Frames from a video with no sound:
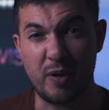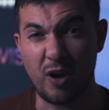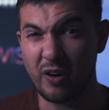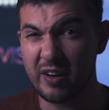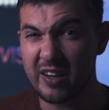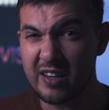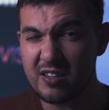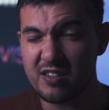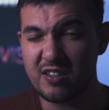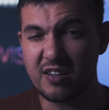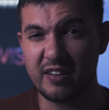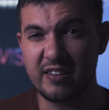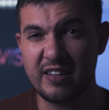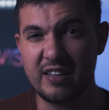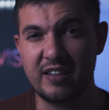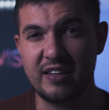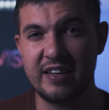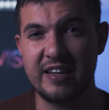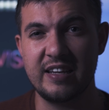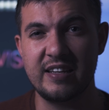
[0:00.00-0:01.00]
be honest, I
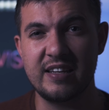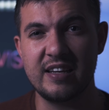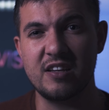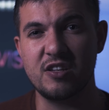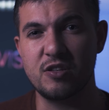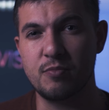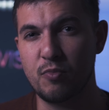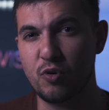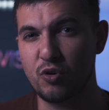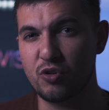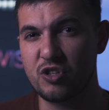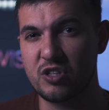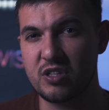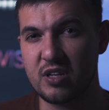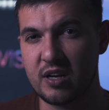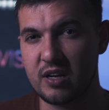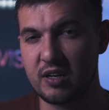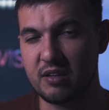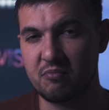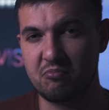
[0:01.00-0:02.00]
didn't need it as much as
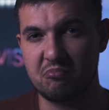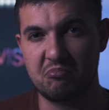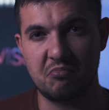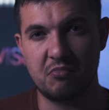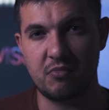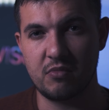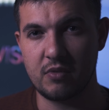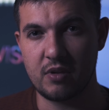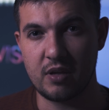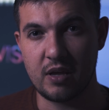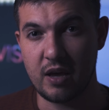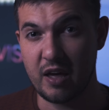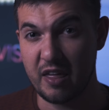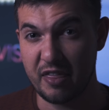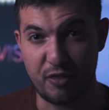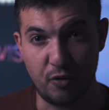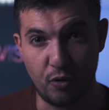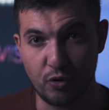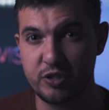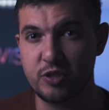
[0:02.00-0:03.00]
I
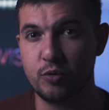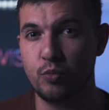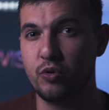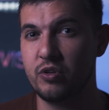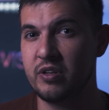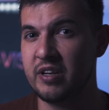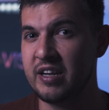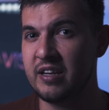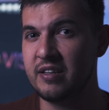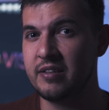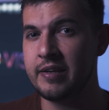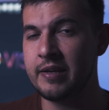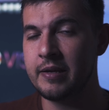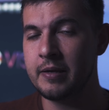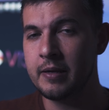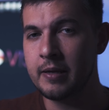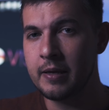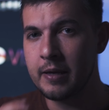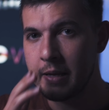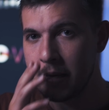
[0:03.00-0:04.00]
thought I would need
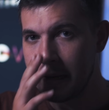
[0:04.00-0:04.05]
it.